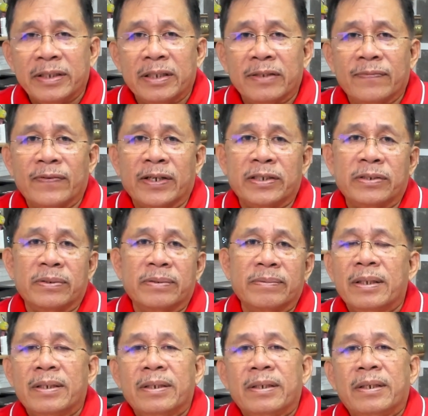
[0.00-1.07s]

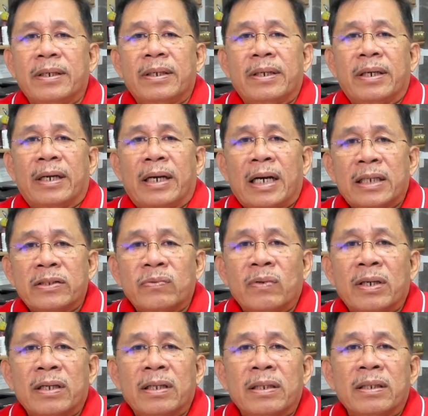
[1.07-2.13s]
infection.
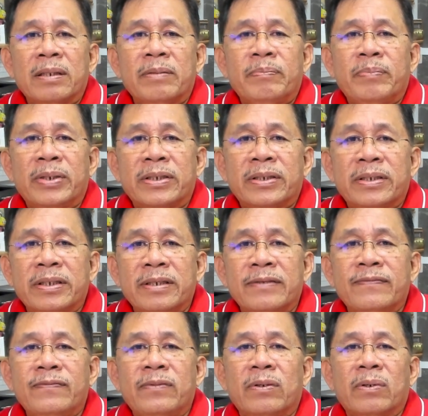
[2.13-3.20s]
Actual,
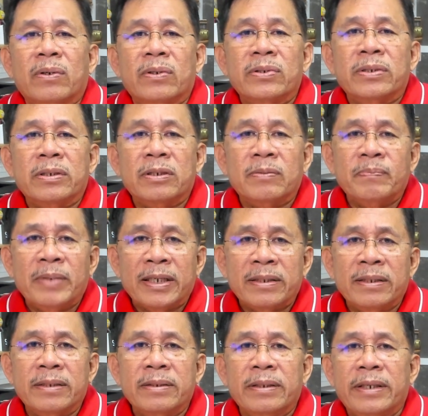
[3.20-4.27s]
perceived, or
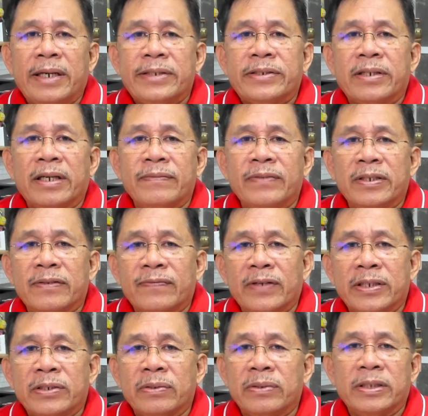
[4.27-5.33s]
suspected HIV
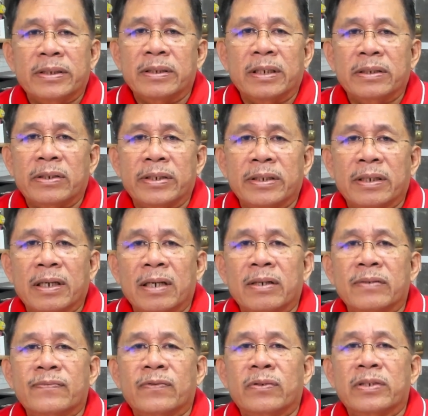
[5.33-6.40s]
infection is not a
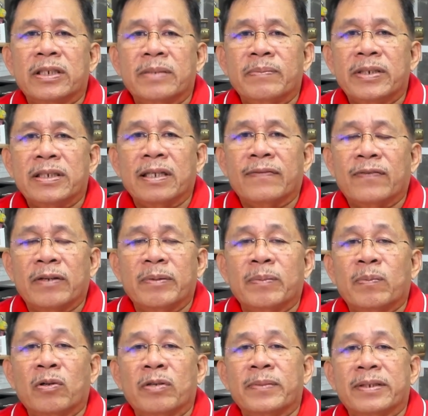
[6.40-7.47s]
ground for dismissal from
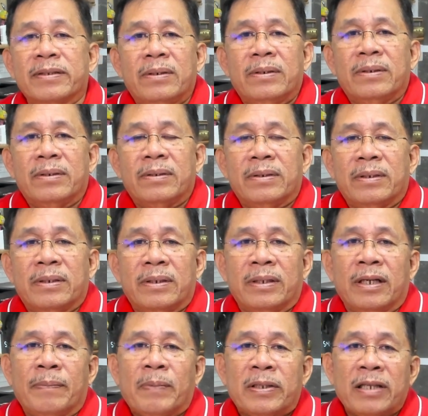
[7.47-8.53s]
employment.
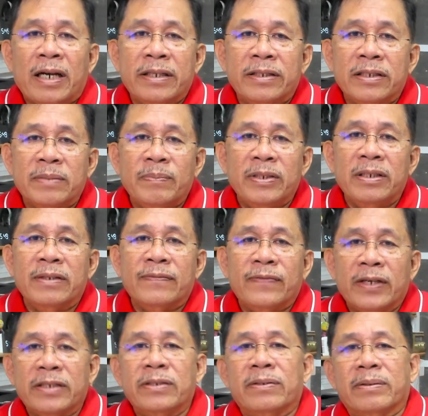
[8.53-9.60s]
Hepatitis B
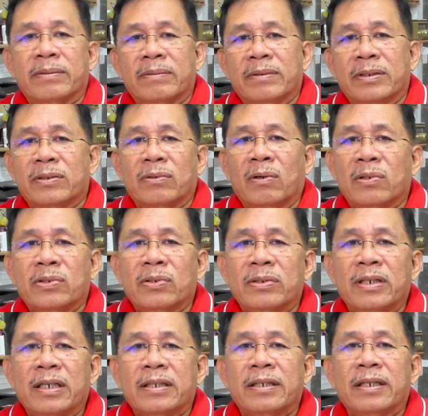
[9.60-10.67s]
infection is also
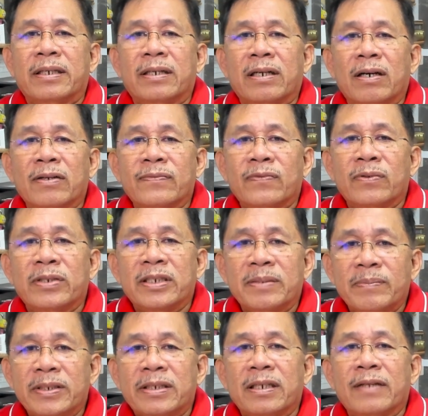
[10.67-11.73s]
not a ground for
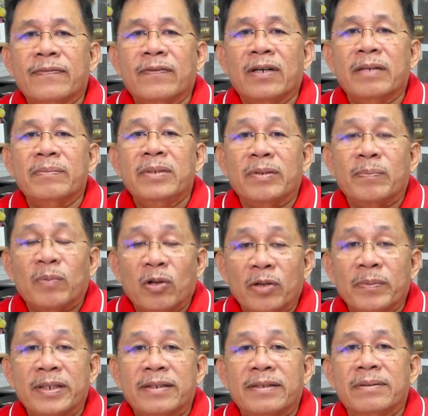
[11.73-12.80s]
dismissal from
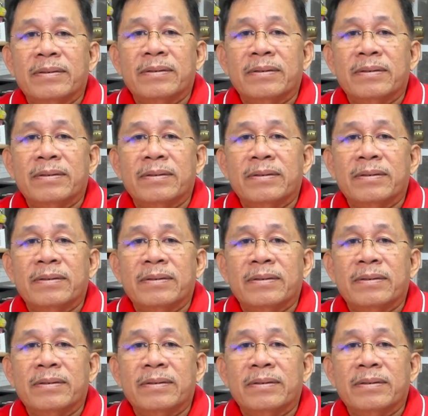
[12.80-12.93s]
employment.